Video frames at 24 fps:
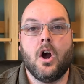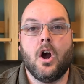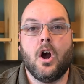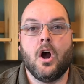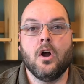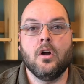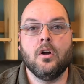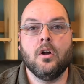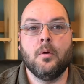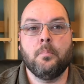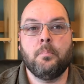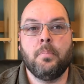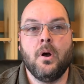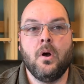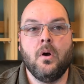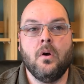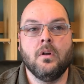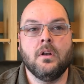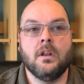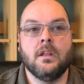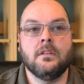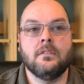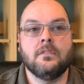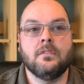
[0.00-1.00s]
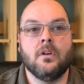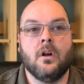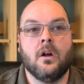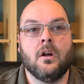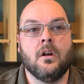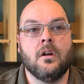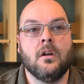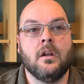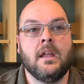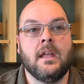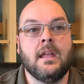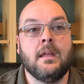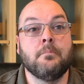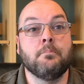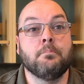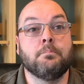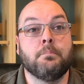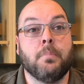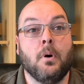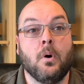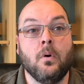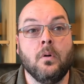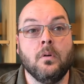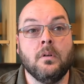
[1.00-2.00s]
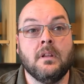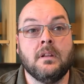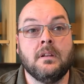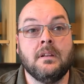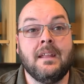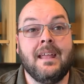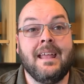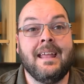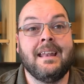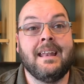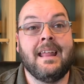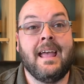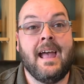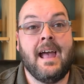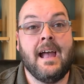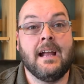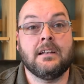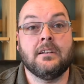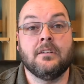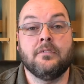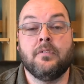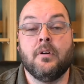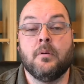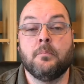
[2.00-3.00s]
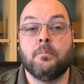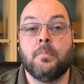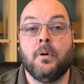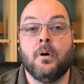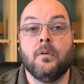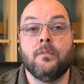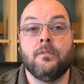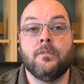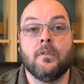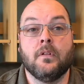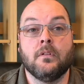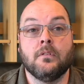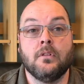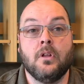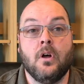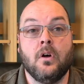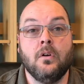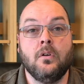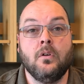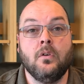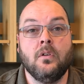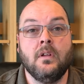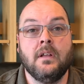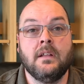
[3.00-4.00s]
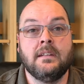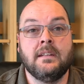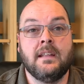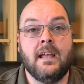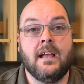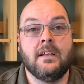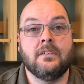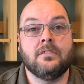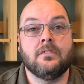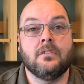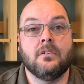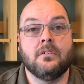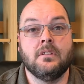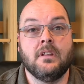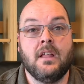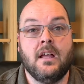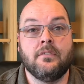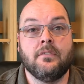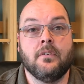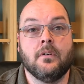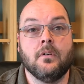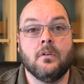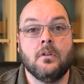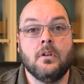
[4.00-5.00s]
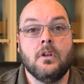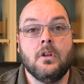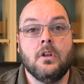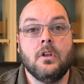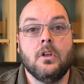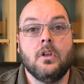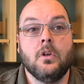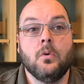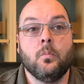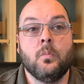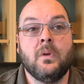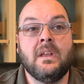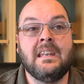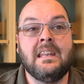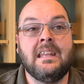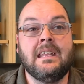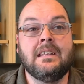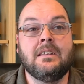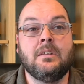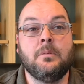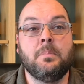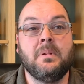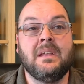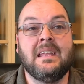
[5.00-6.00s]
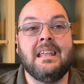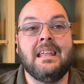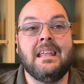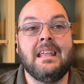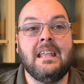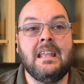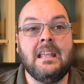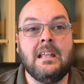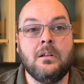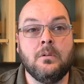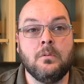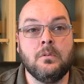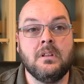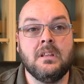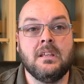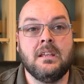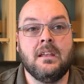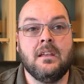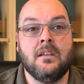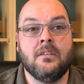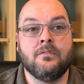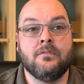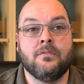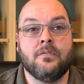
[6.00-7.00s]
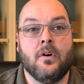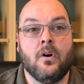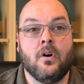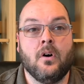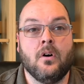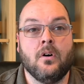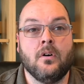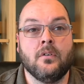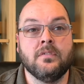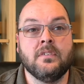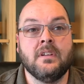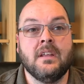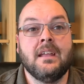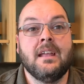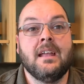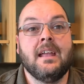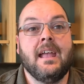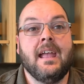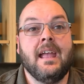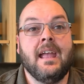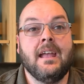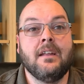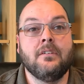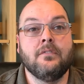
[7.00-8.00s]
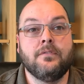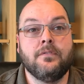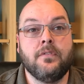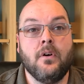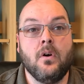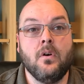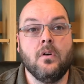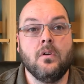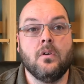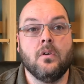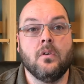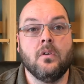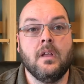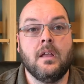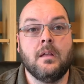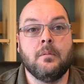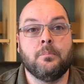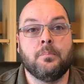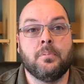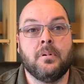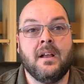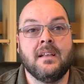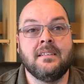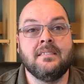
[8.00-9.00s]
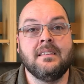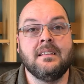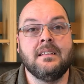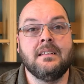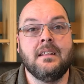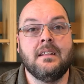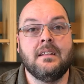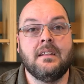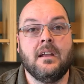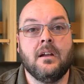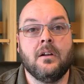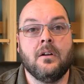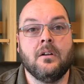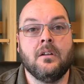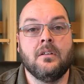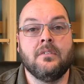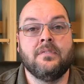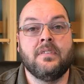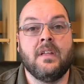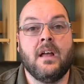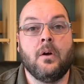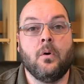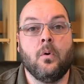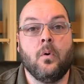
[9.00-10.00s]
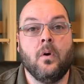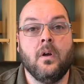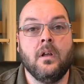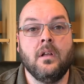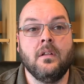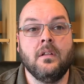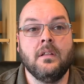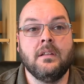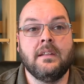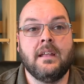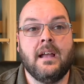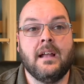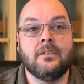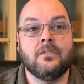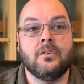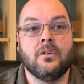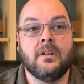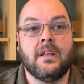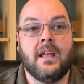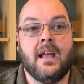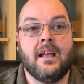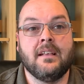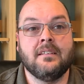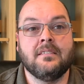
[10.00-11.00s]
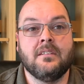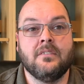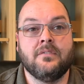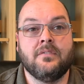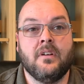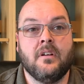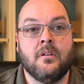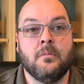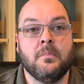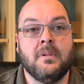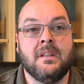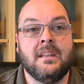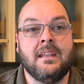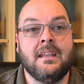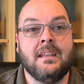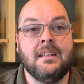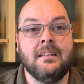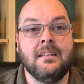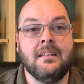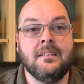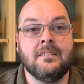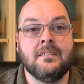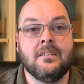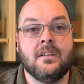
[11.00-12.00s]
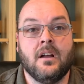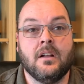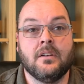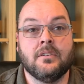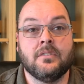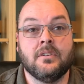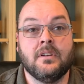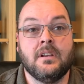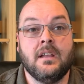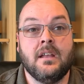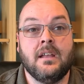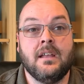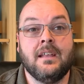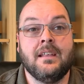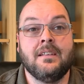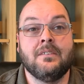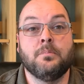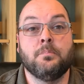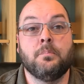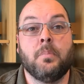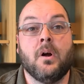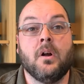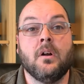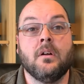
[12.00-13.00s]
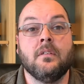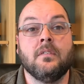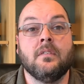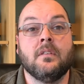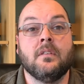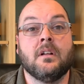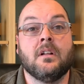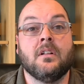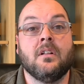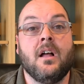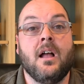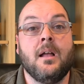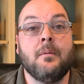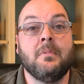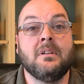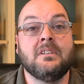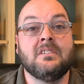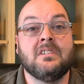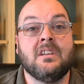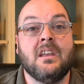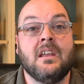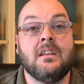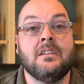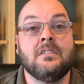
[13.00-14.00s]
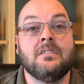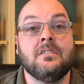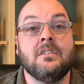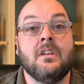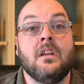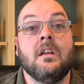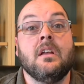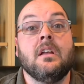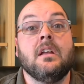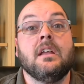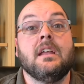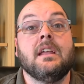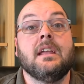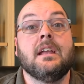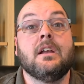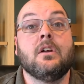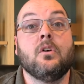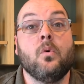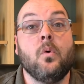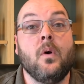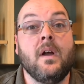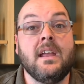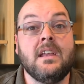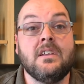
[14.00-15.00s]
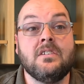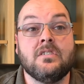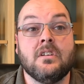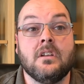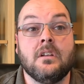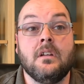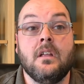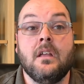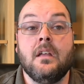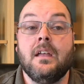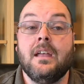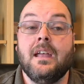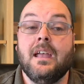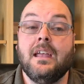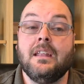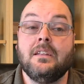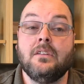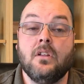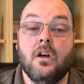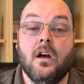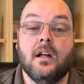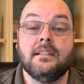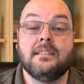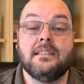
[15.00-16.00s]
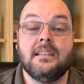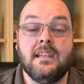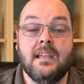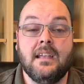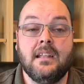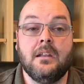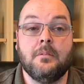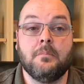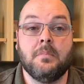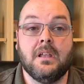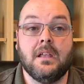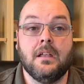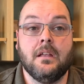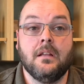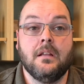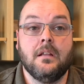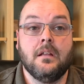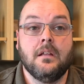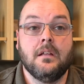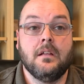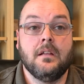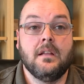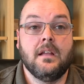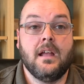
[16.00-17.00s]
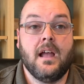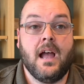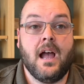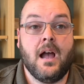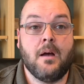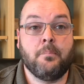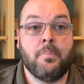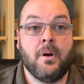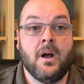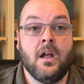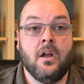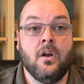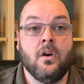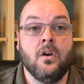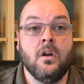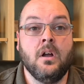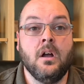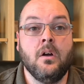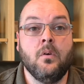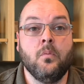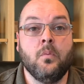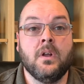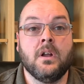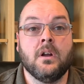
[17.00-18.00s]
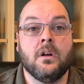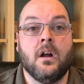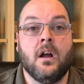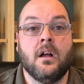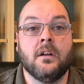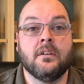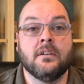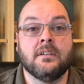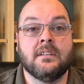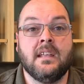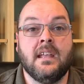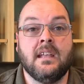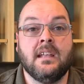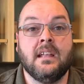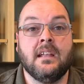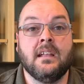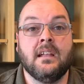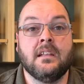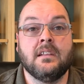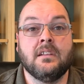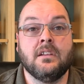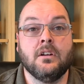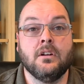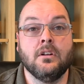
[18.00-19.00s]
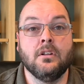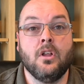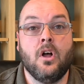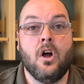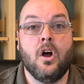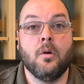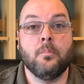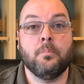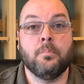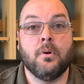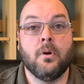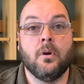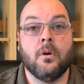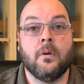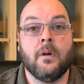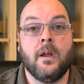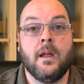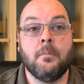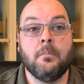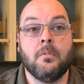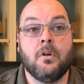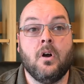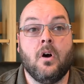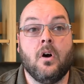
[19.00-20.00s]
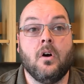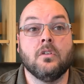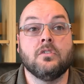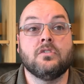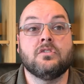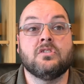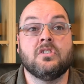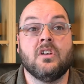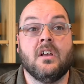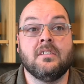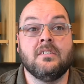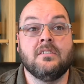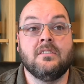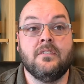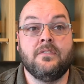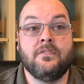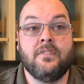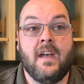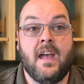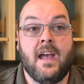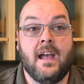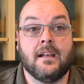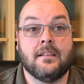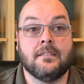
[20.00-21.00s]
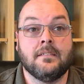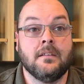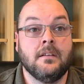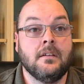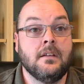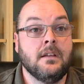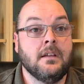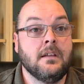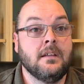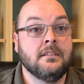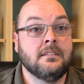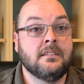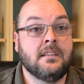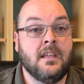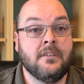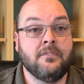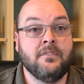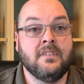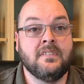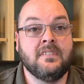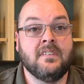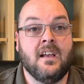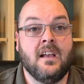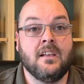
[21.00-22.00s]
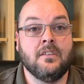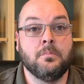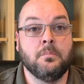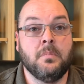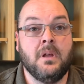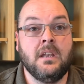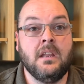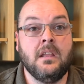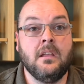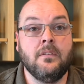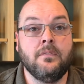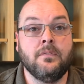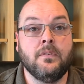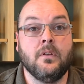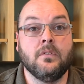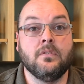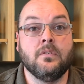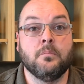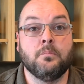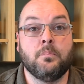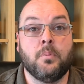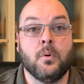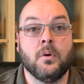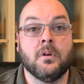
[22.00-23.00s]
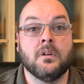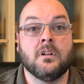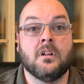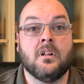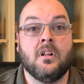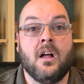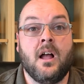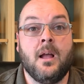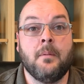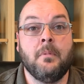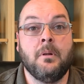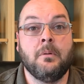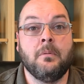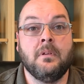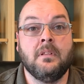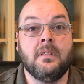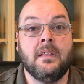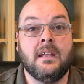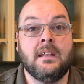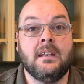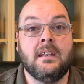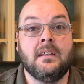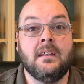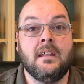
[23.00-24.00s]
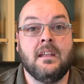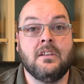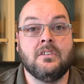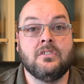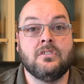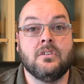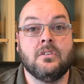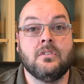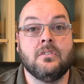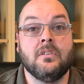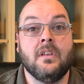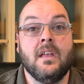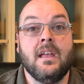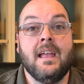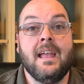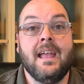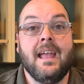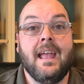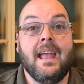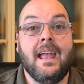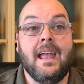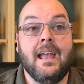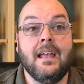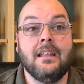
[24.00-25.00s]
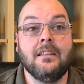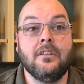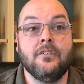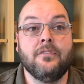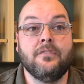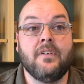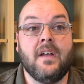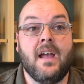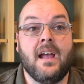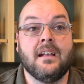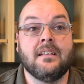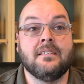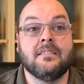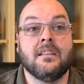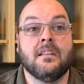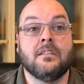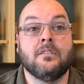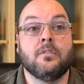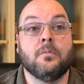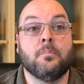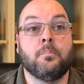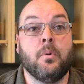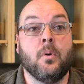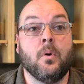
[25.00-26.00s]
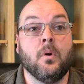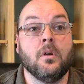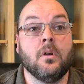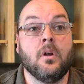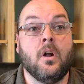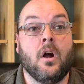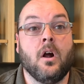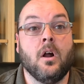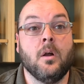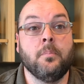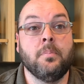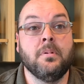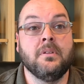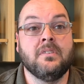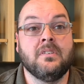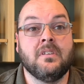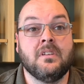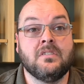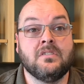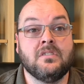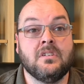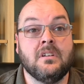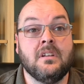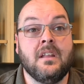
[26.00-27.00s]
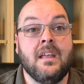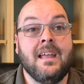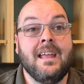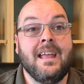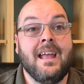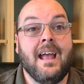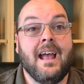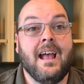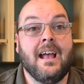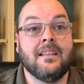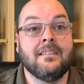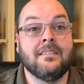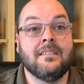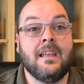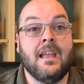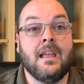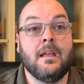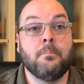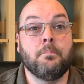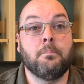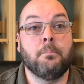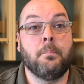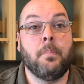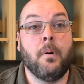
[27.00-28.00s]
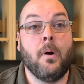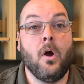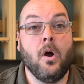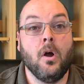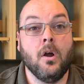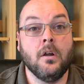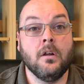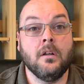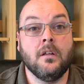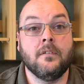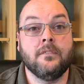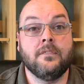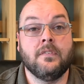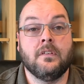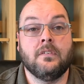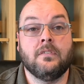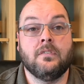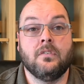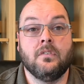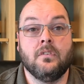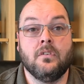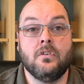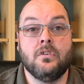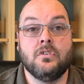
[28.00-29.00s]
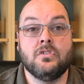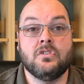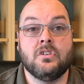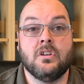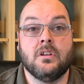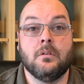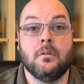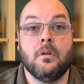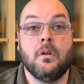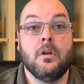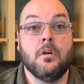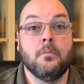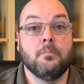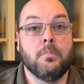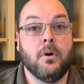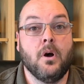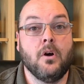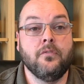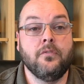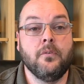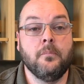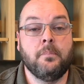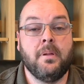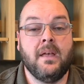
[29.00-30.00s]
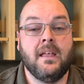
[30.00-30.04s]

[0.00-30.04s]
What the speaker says: Our opponents are emboldened and active on both the local and national level. We need to be equally involved and vocal in pressing the narrative that oil and natural gas development in this country is part of the climate change equation and not the enemy. At PIOGA, we are undertaking a year-long program called Just the Facts to emphasize many of those important climate-related issues and the facts that support our position as a part of the solution, both in